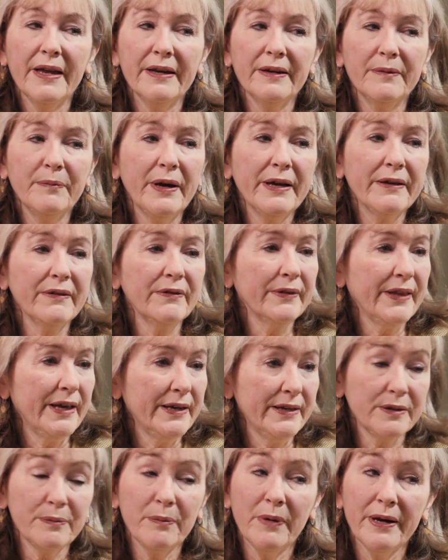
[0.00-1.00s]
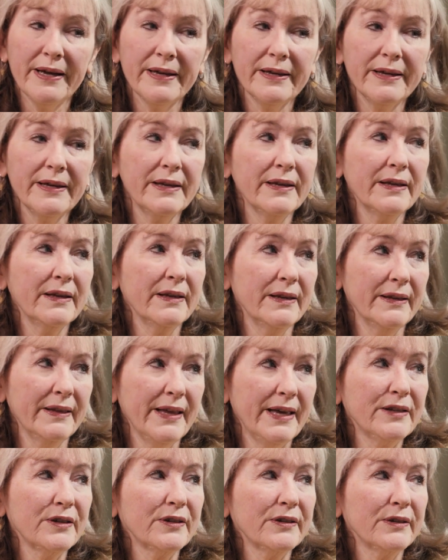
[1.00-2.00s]
That's
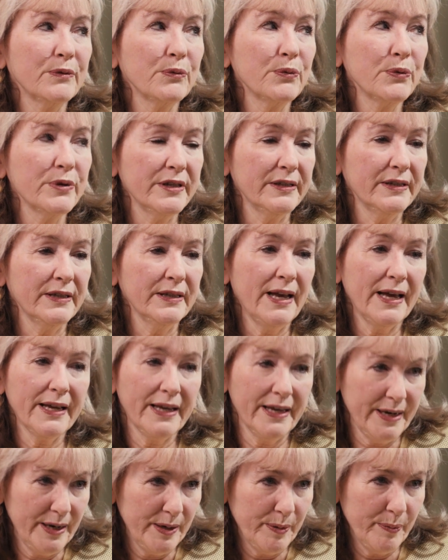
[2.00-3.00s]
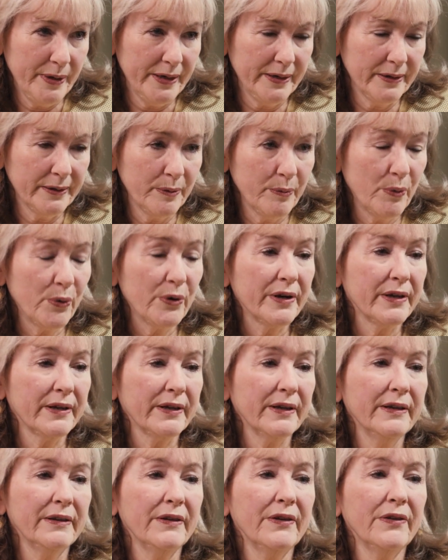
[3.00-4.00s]
the reason I get out of bed in the
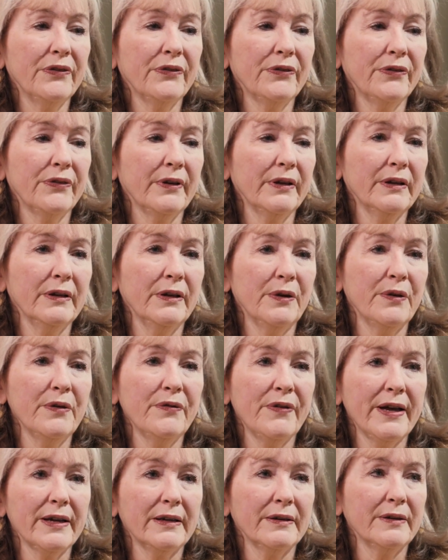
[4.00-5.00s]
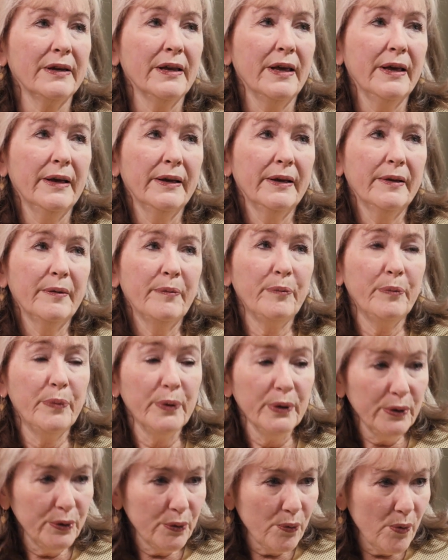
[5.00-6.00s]
morning is, if I can
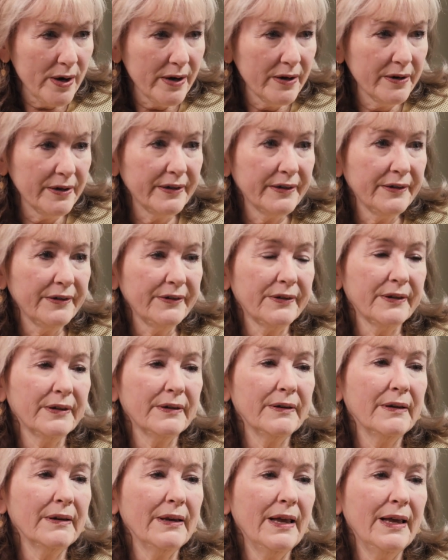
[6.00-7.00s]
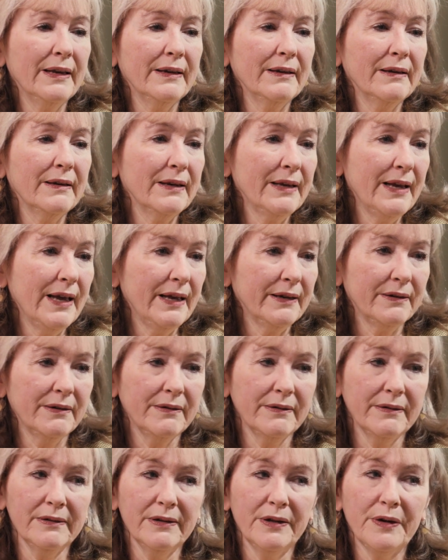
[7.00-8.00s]
build awareness and get,
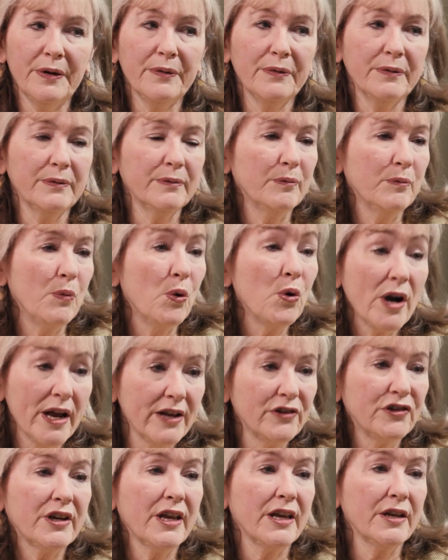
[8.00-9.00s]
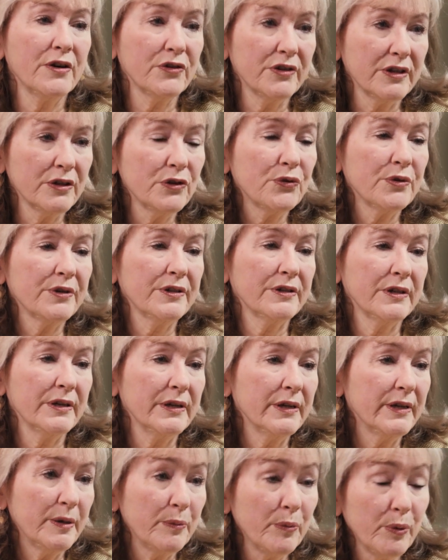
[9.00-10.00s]
more educators
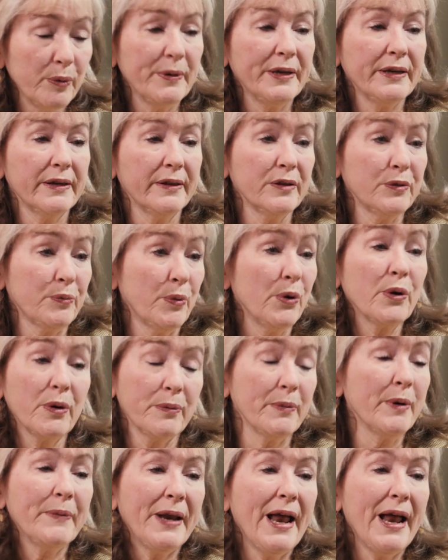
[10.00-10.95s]
interested in implementing this program.